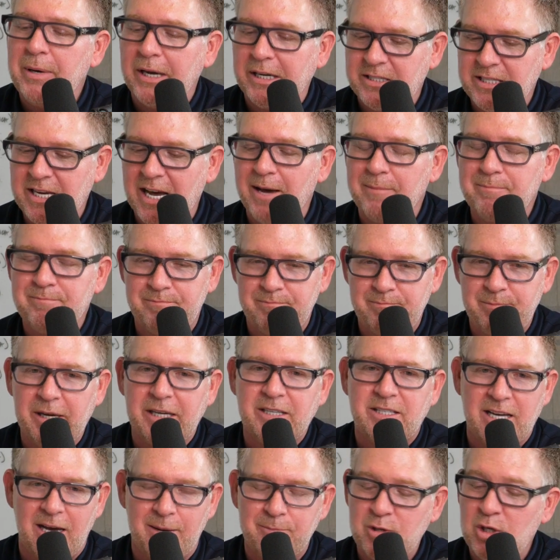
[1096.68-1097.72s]
Big time.
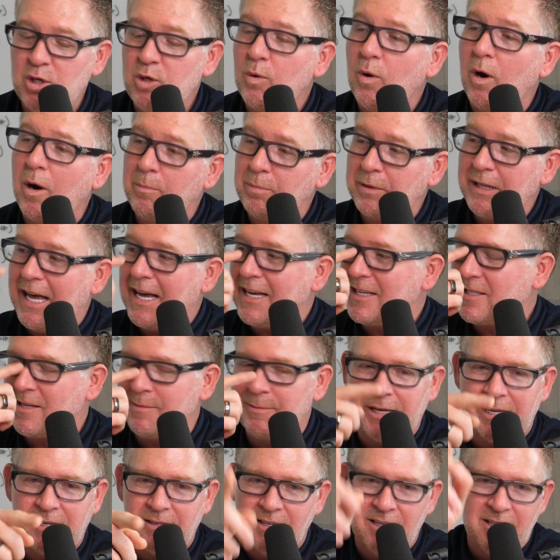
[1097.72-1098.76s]
Big time. You are blessed. I
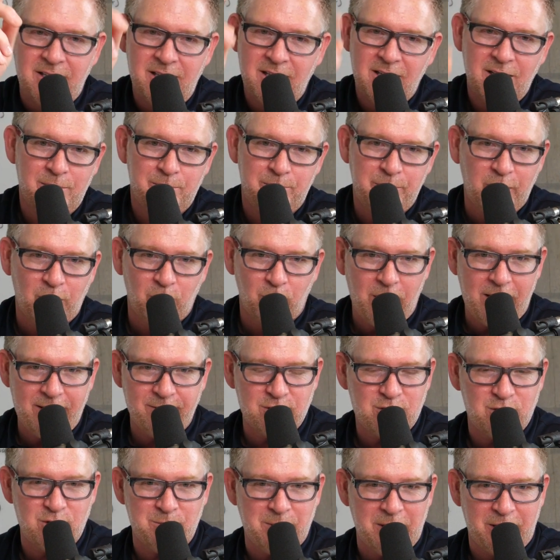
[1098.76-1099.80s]
mean, Bill
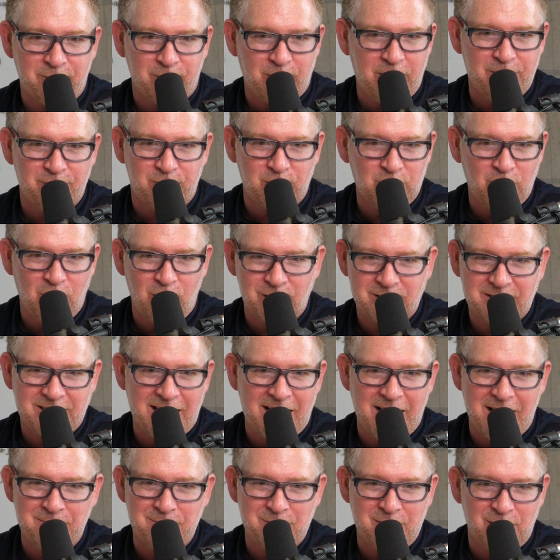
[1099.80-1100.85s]
Raveis has been a friend for a long
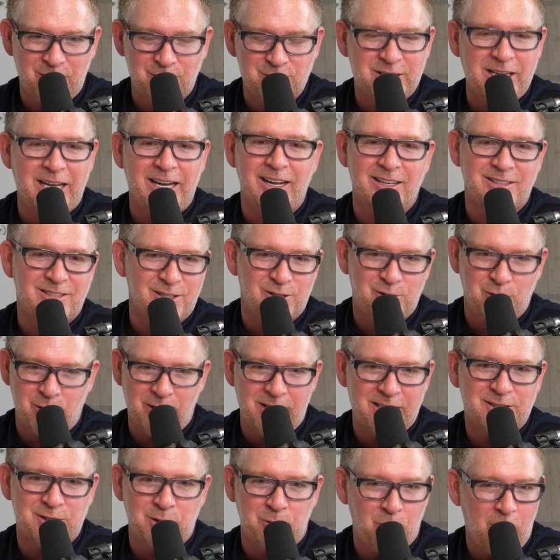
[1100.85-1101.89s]
time. You know, shout out to
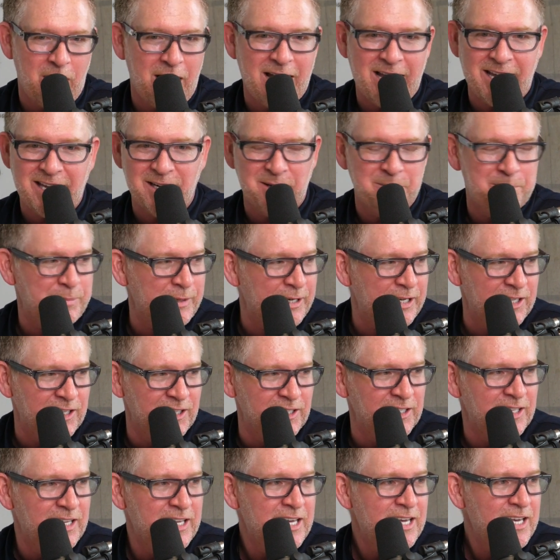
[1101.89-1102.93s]
Chris and Ryan and
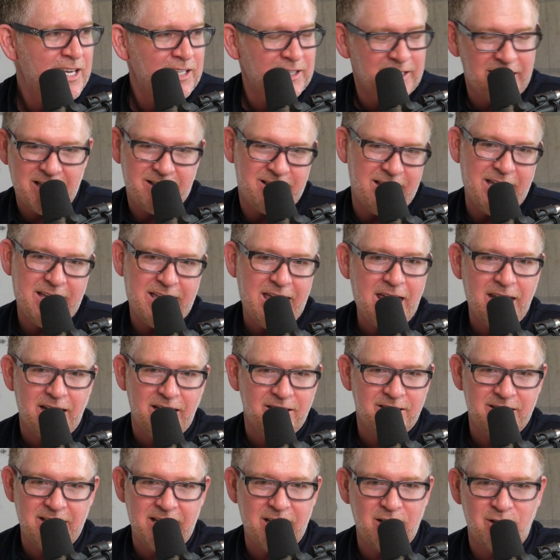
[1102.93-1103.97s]
Bill. Like they get
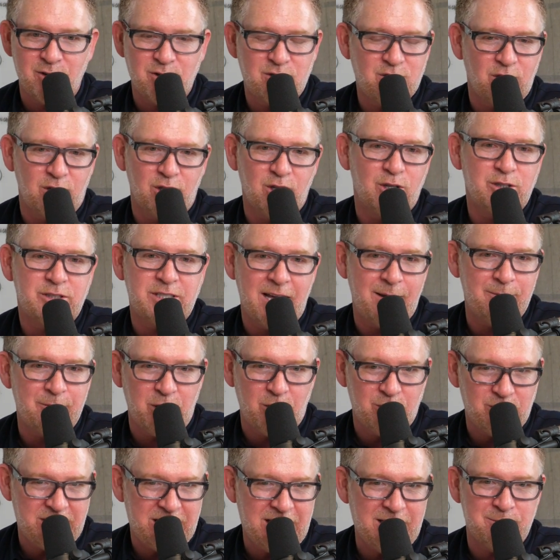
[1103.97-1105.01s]
it. They understood a long time
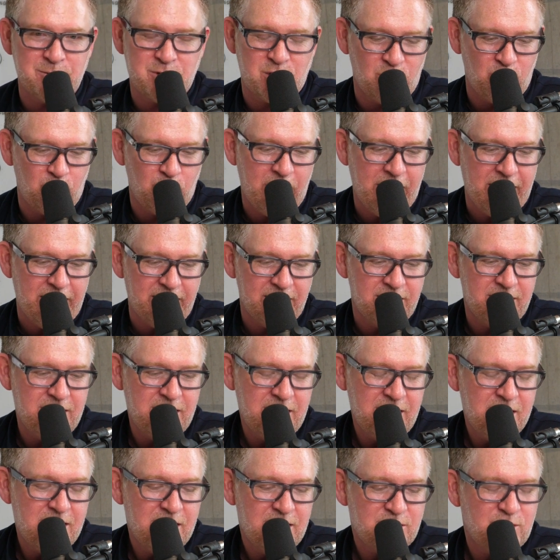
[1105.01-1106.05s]
ago. Teams are the way.
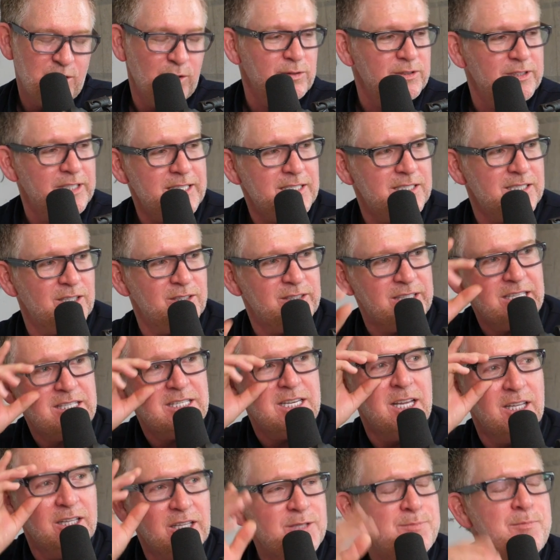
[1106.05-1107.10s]
So let's
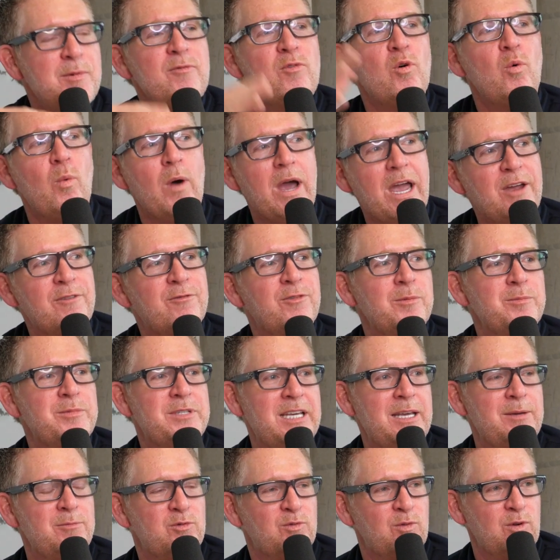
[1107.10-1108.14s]
let's let's move away from
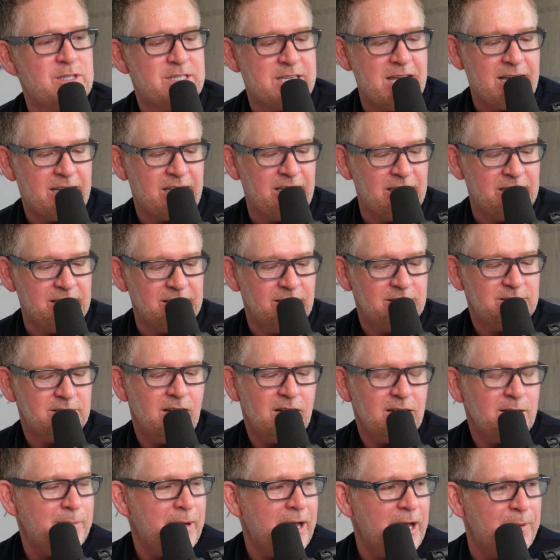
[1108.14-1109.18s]
teams for a second. Let's
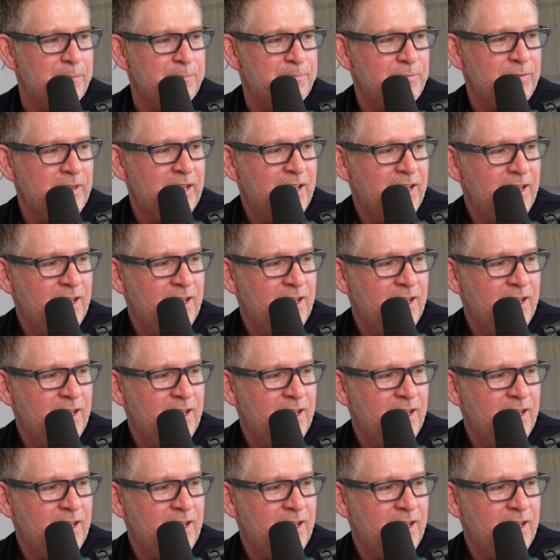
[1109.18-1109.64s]
talk about